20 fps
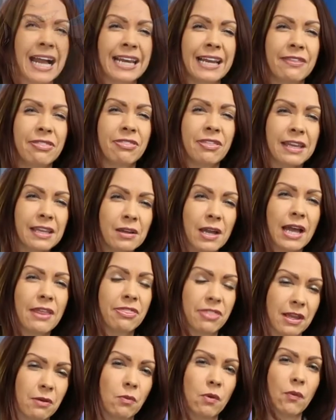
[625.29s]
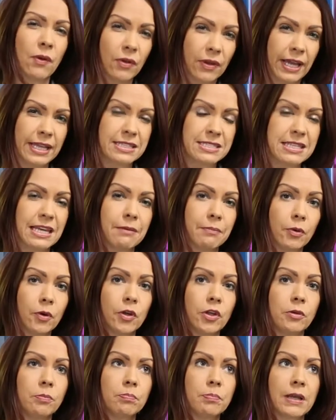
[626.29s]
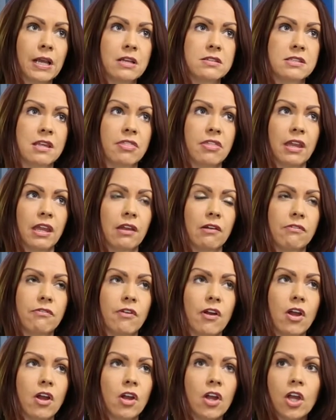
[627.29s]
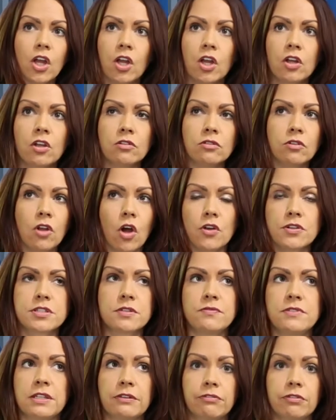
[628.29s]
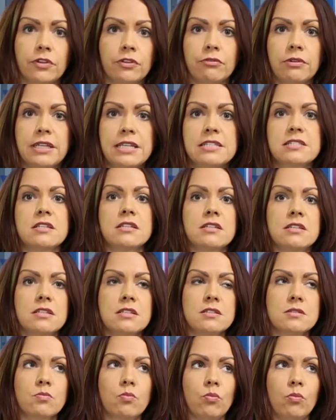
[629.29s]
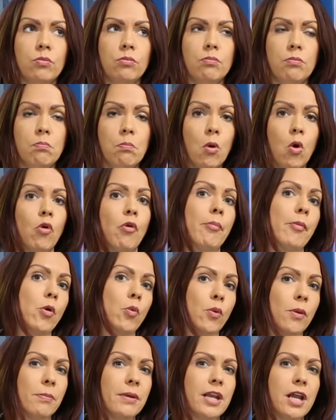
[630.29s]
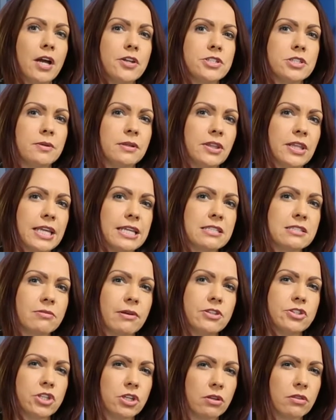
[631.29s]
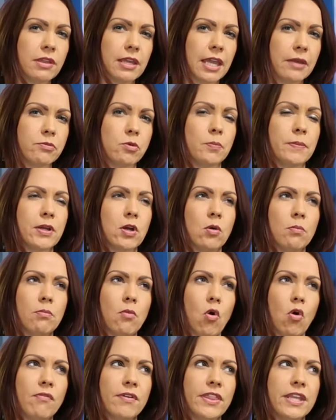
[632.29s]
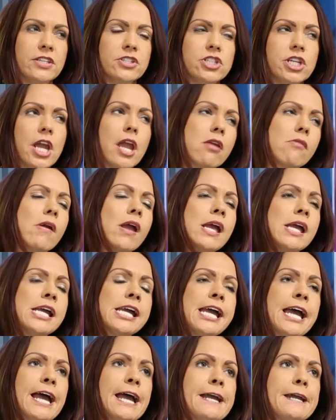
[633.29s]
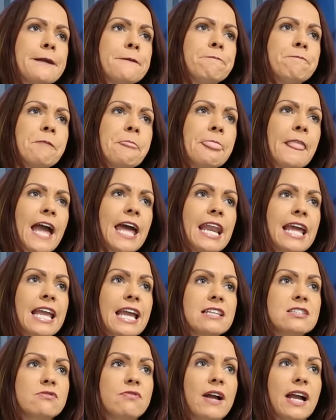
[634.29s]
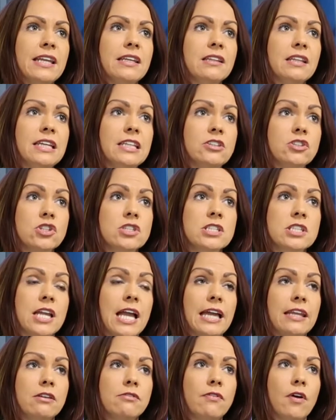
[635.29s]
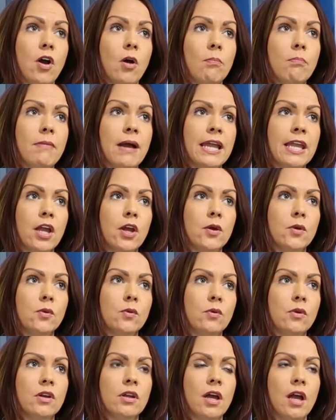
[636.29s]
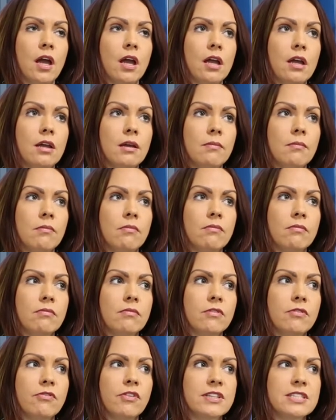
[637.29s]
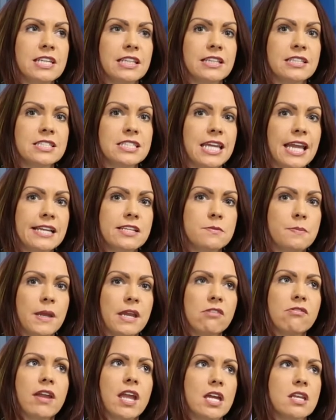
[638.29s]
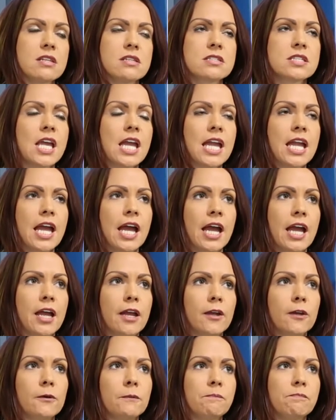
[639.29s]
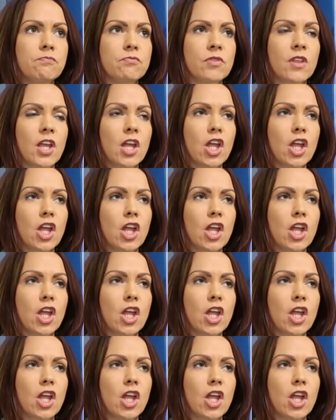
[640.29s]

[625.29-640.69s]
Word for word: And I think I think we will get to that point because I think for lots of different reasons more and more women are doing this so I do think it will become more of an issue um, and I guess finally just kind of on my own um, fertility experience um,